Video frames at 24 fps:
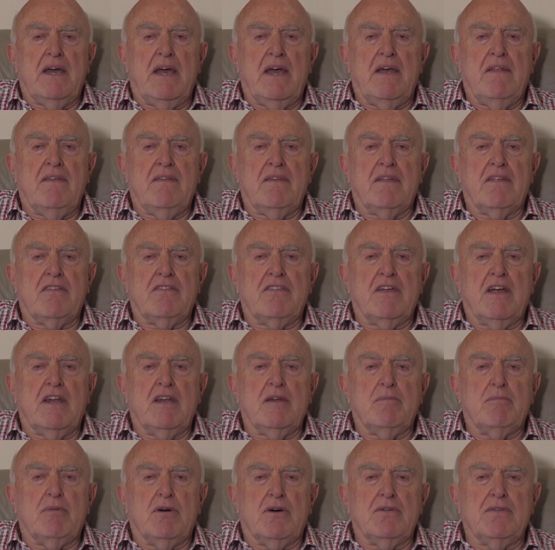and the
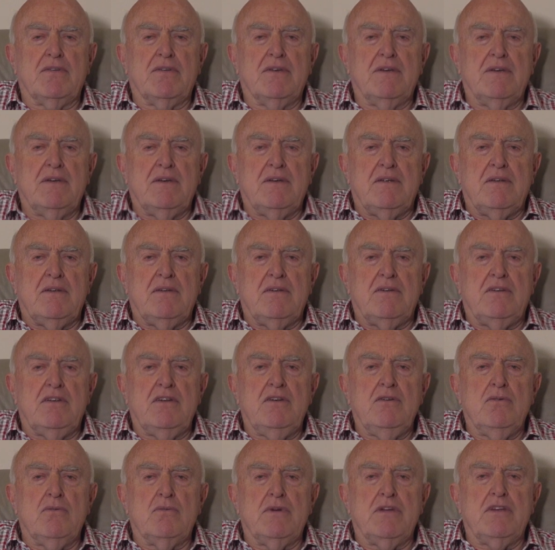Thunderbolt
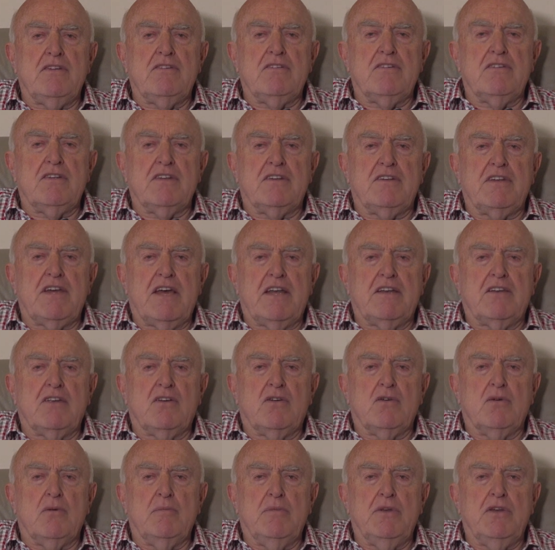didn't reach the
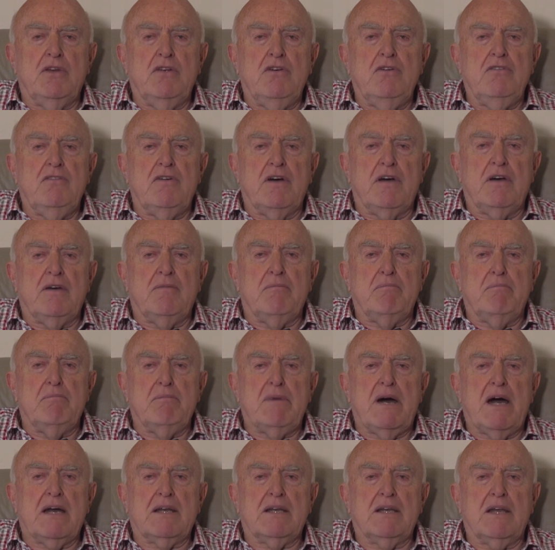tactical maneuver
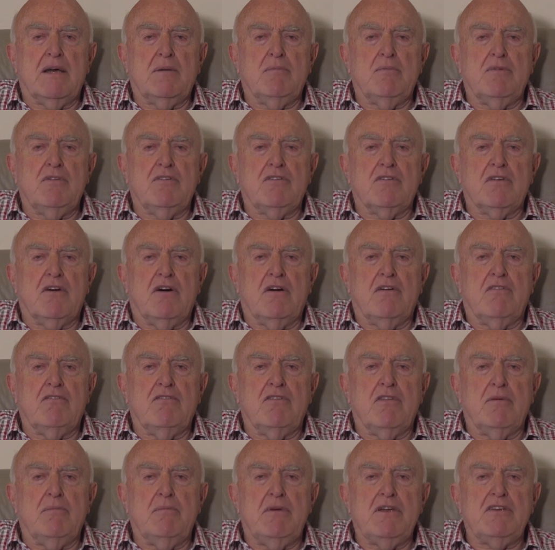mark numbers of
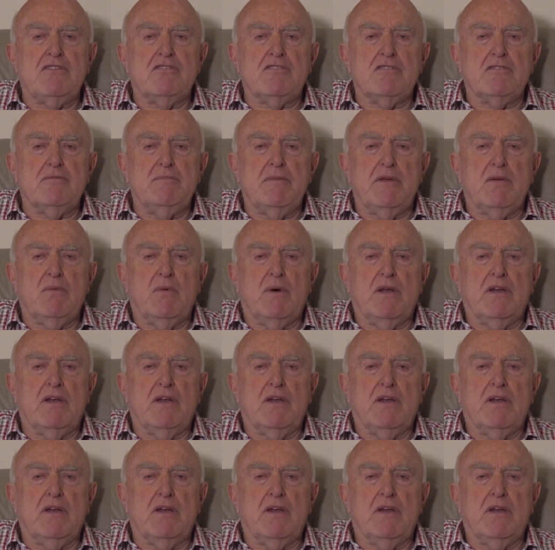the Messerschmitt